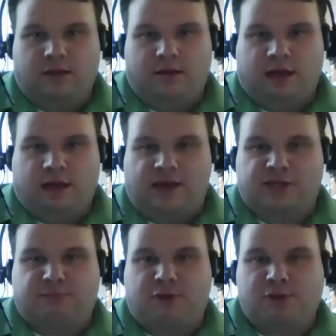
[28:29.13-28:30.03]
Yeah, I
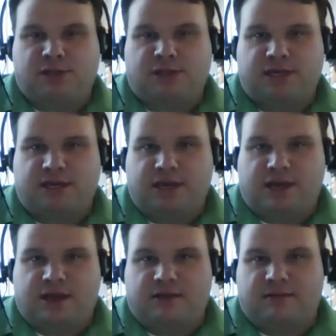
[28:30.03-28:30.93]
just posted
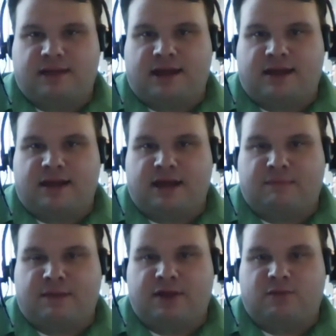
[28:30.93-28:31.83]
that
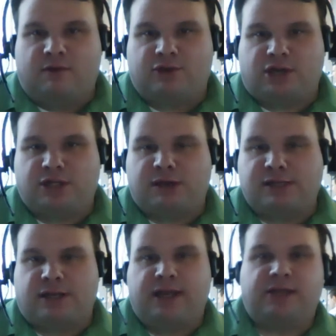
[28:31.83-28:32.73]
link, by the way, which also
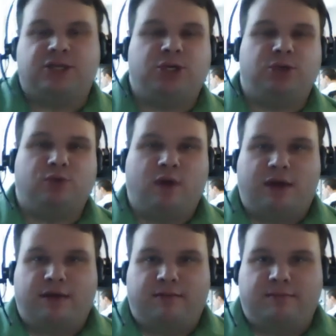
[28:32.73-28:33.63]
has a link
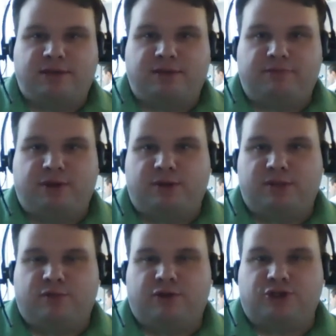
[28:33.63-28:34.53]
to
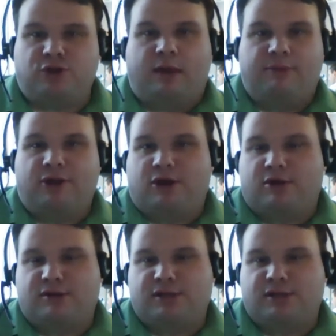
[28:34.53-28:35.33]
Bill's original webinar.